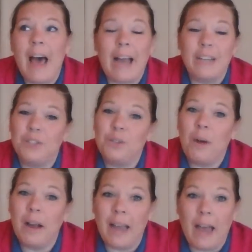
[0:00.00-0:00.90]
I do
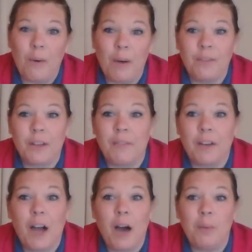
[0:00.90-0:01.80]
want to, however, give a
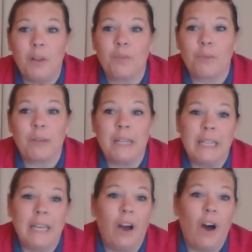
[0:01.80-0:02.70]
couple of
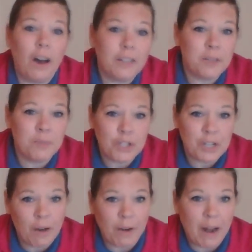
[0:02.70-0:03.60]
really awesome
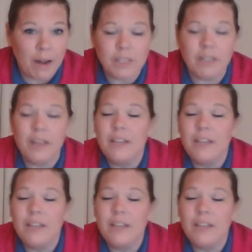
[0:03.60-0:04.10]
shout outs